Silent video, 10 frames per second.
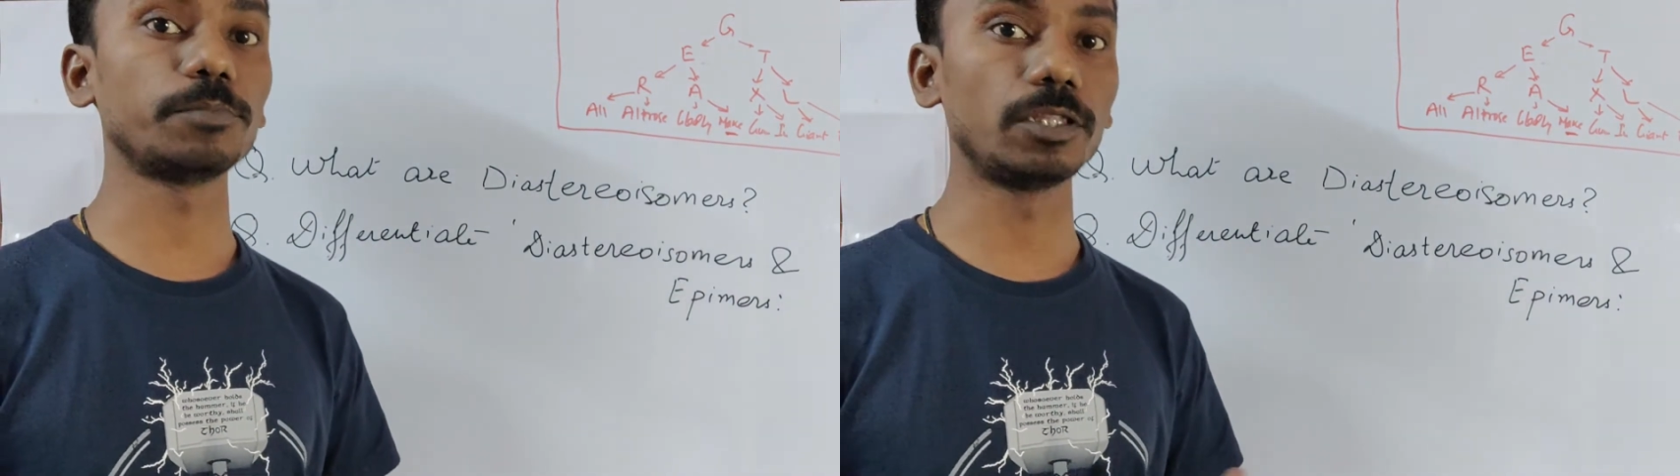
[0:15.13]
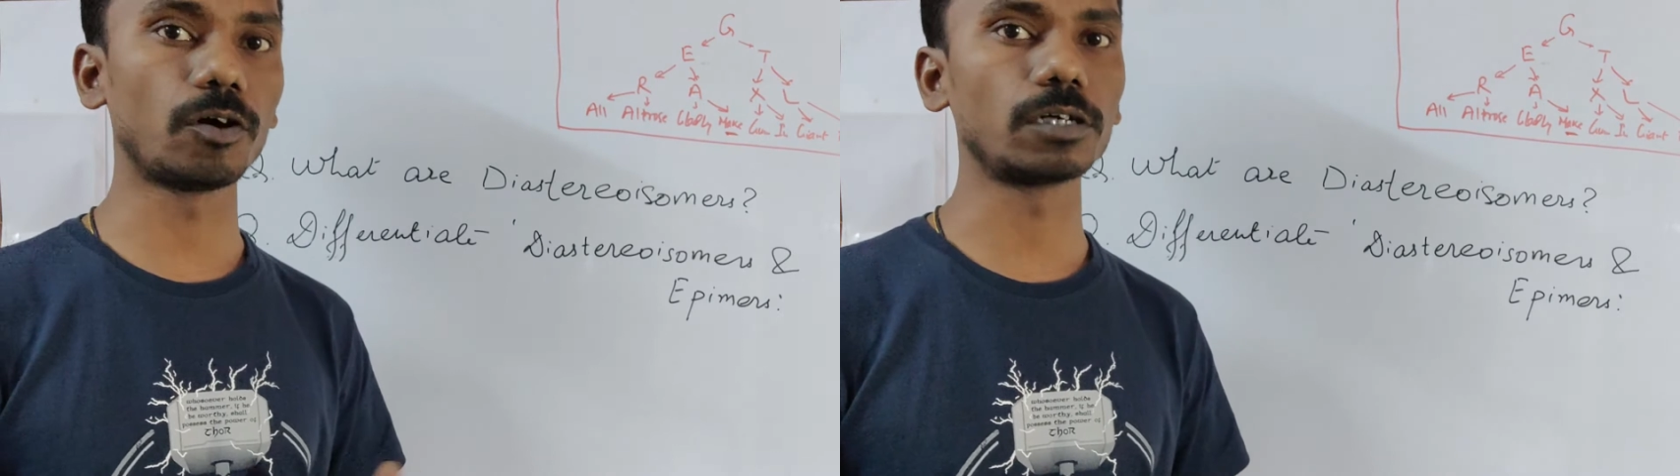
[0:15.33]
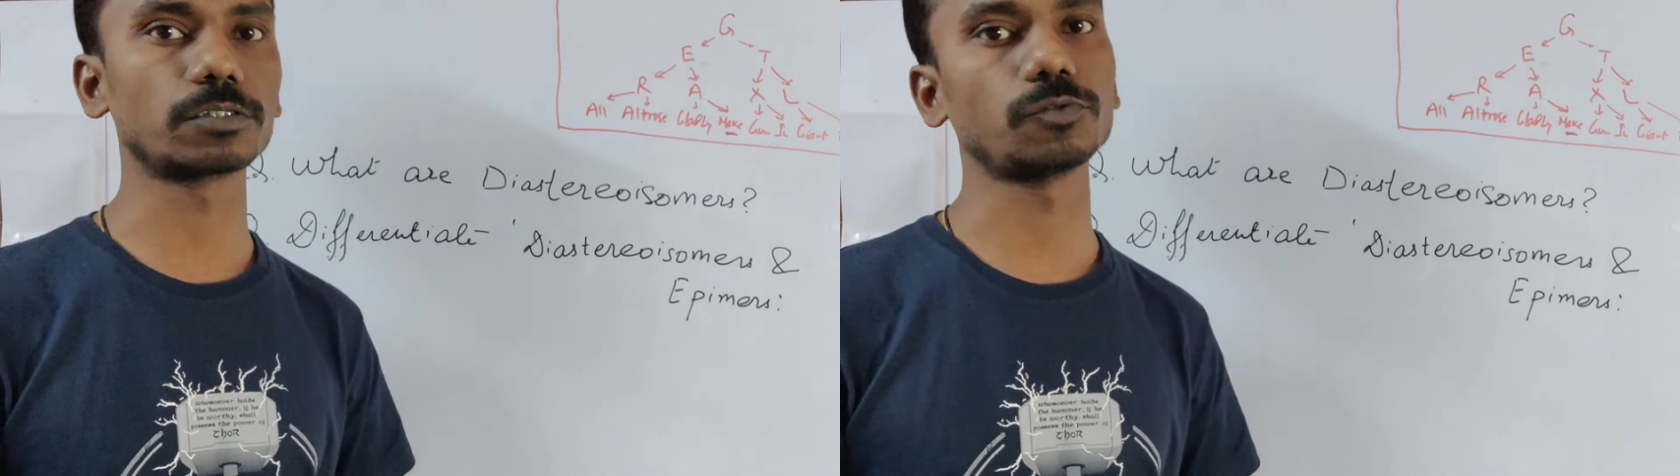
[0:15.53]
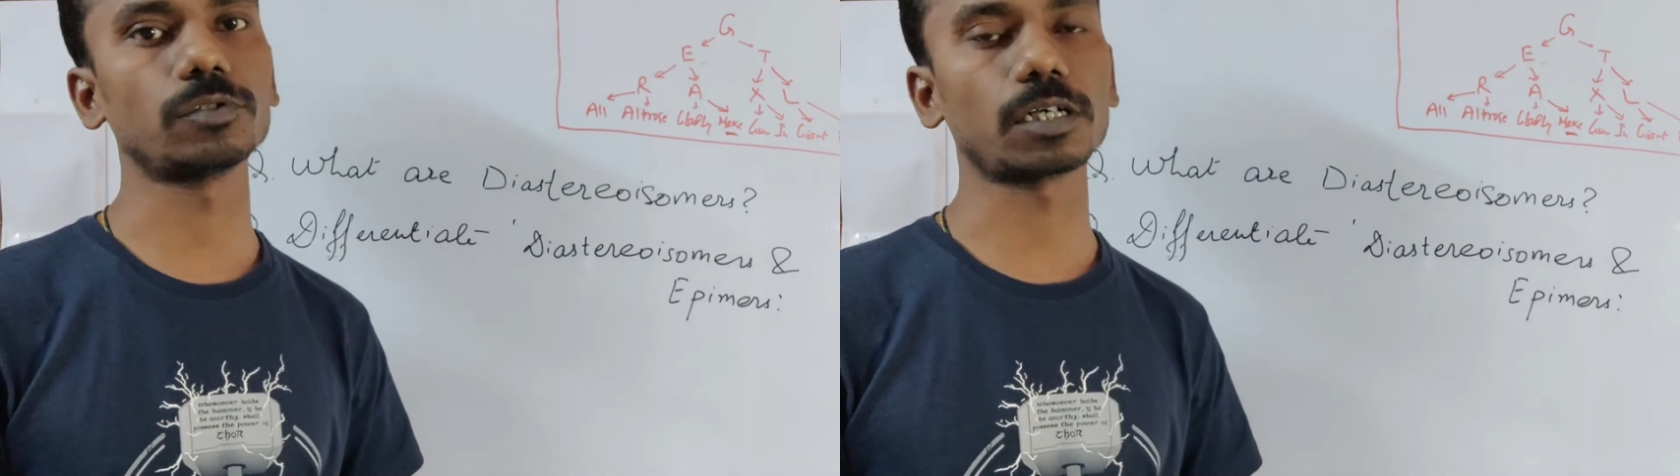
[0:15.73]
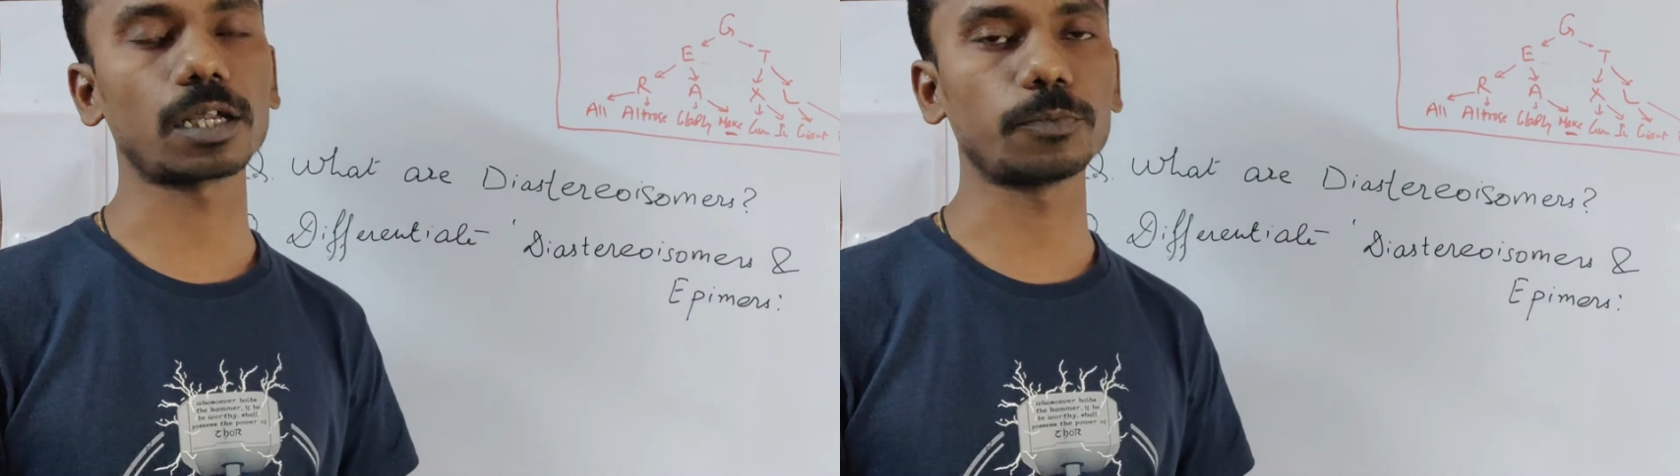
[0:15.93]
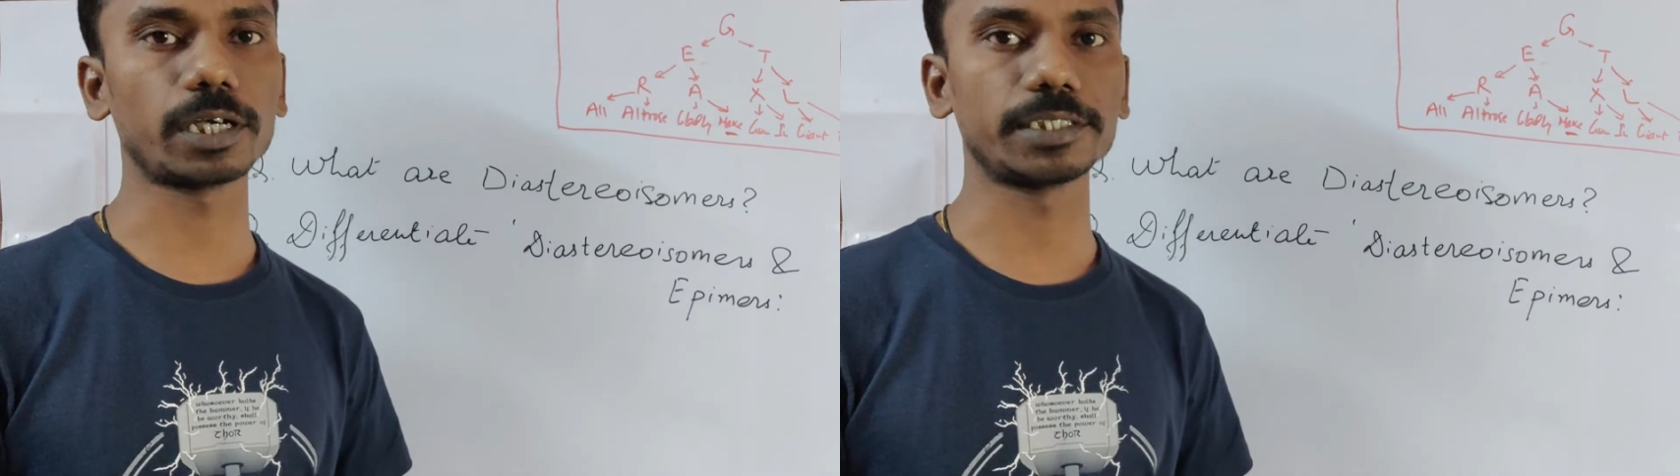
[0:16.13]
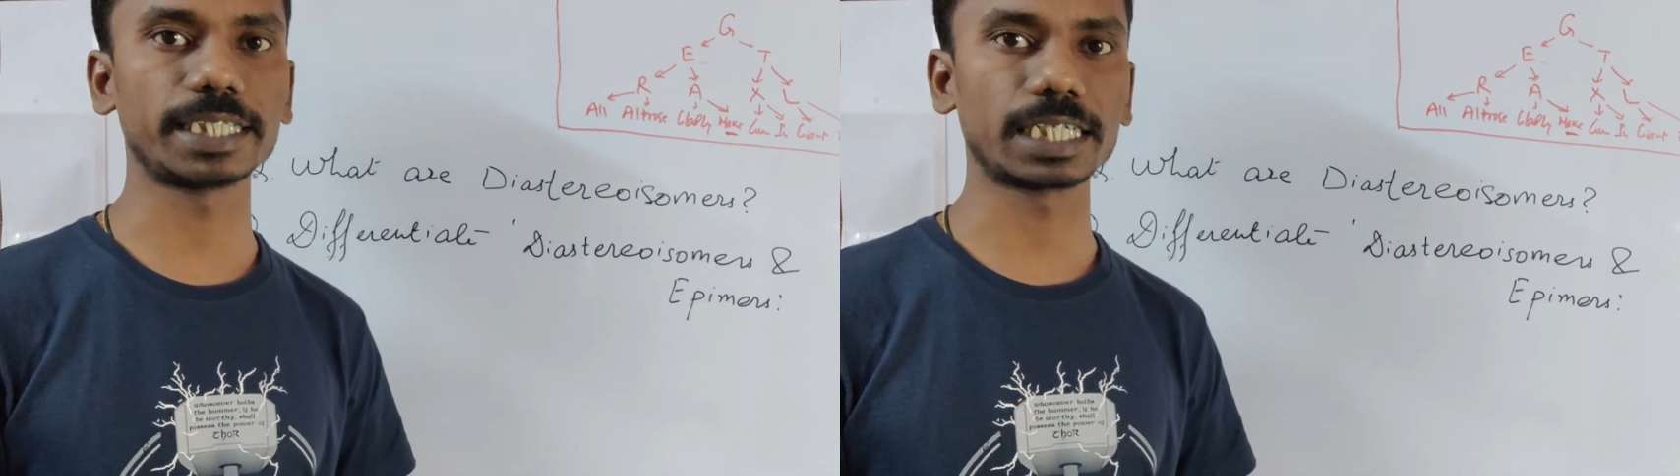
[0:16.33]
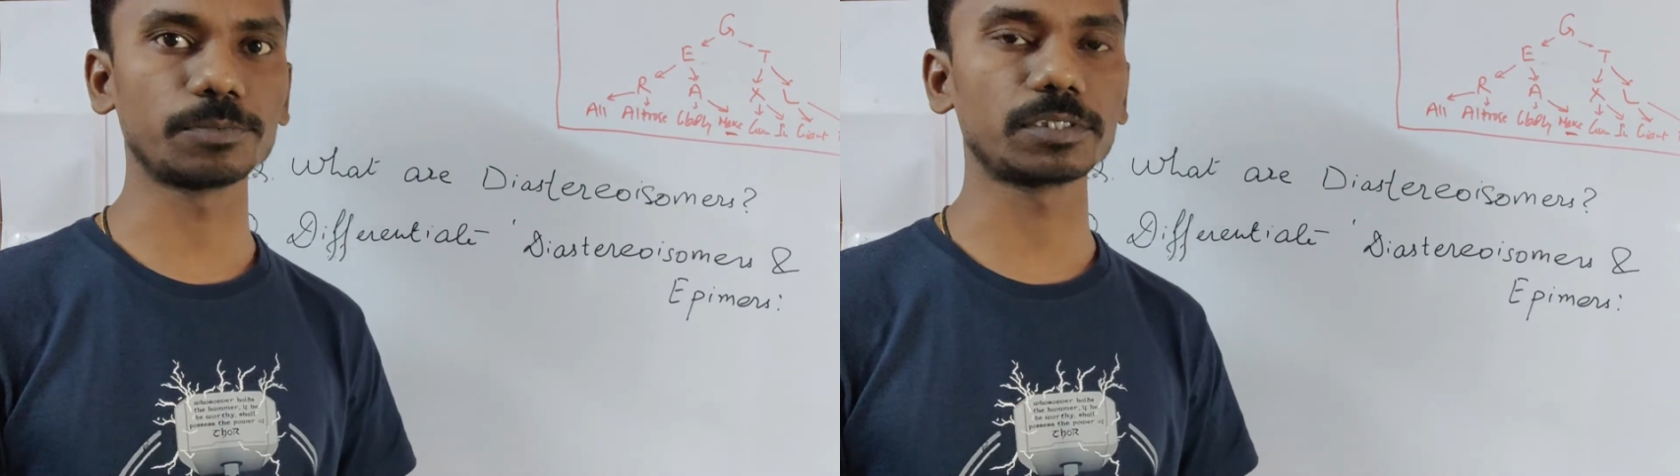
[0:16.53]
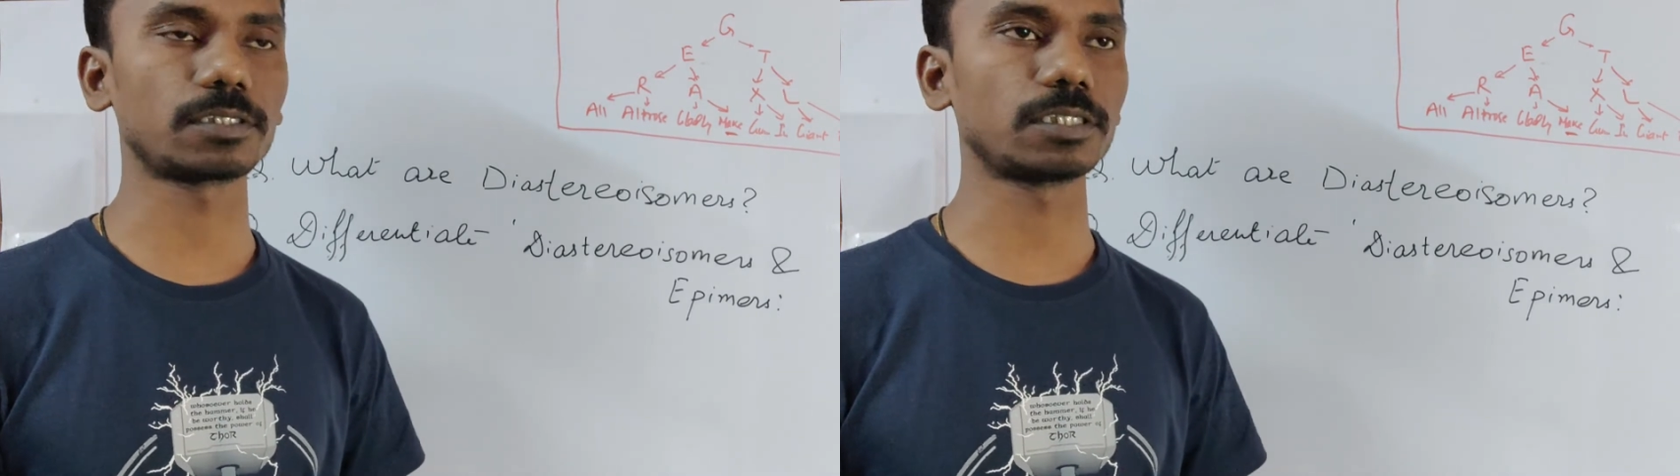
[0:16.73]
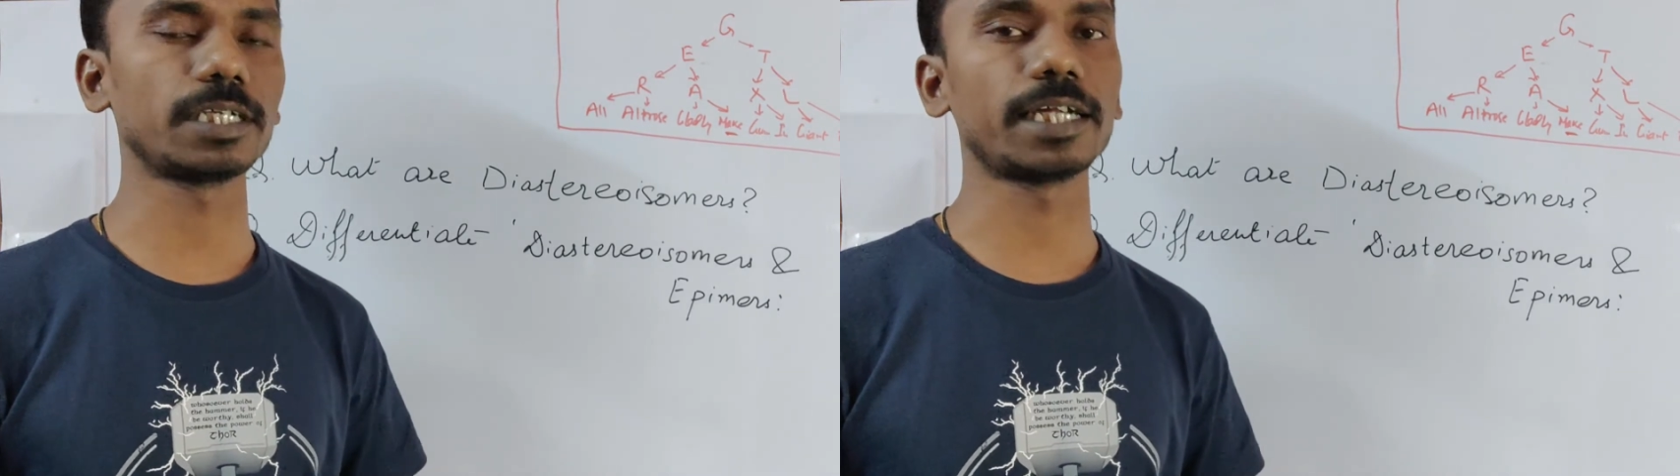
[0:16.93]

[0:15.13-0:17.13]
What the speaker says: belong to the carbohydrate chemistry